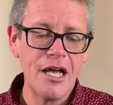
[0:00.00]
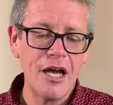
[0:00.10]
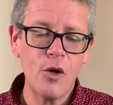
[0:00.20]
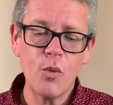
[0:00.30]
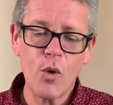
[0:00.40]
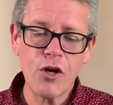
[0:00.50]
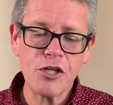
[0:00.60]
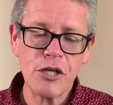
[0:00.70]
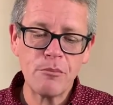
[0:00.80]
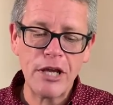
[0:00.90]
who
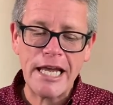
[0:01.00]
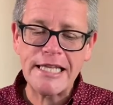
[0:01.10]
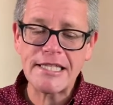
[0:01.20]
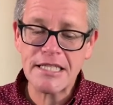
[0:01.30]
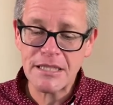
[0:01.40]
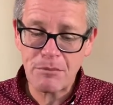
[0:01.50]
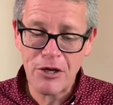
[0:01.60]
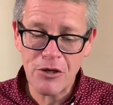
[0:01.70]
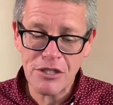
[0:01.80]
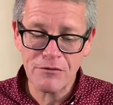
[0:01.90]
worship in the
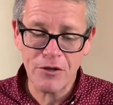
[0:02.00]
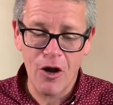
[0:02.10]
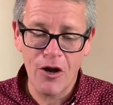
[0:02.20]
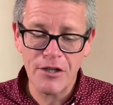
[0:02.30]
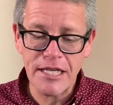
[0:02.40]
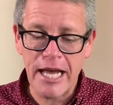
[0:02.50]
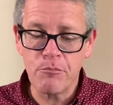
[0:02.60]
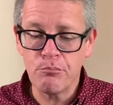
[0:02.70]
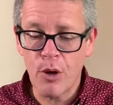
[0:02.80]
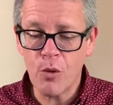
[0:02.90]
Spirit of God
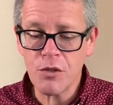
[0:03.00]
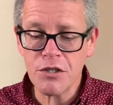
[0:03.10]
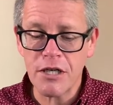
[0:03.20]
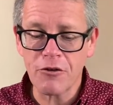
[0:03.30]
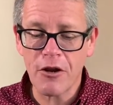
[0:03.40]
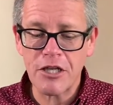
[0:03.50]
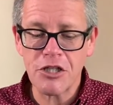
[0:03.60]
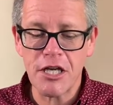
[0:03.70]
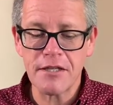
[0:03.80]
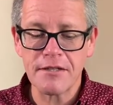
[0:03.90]
and boast in Christ
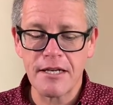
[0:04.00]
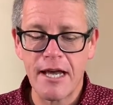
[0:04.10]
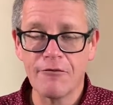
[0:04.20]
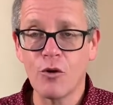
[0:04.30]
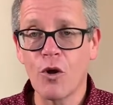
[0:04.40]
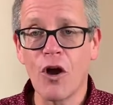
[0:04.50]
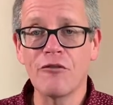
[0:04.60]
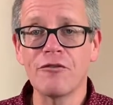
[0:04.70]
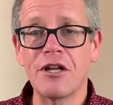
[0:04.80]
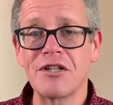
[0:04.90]
Jesus and have no
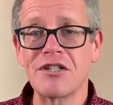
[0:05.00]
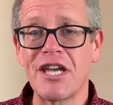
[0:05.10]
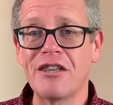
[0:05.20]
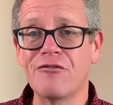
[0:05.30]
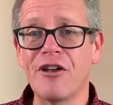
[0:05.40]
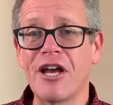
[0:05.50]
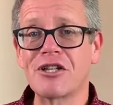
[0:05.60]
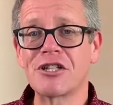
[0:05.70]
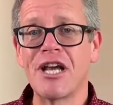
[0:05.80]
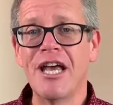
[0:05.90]
confidence in the
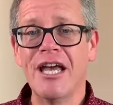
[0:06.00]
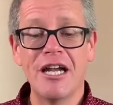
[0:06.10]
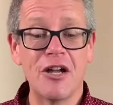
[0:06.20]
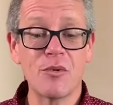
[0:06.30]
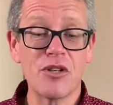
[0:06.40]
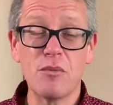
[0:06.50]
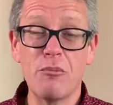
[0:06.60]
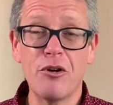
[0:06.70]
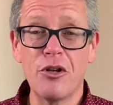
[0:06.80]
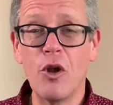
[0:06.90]
flesh. In other words, we
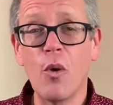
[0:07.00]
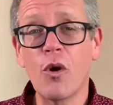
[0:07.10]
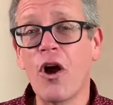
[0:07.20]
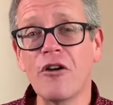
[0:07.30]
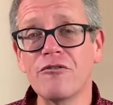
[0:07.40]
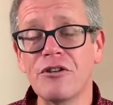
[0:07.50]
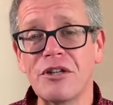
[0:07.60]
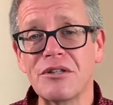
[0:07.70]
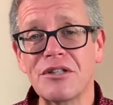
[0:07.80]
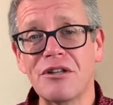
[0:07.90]
put no
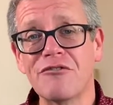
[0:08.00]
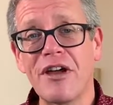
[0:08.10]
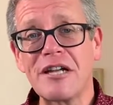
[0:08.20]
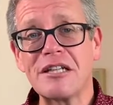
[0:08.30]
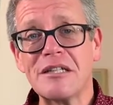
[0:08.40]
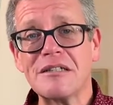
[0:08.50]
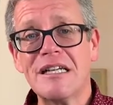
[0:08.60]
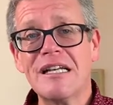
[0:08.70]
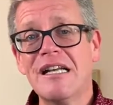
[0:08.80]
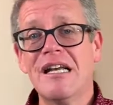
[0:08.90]
confidence in the fact that,
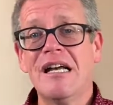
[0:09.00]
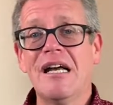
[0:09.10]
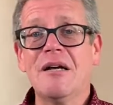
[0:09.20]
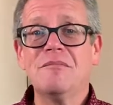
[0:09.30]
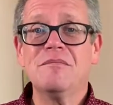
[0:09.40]
uh,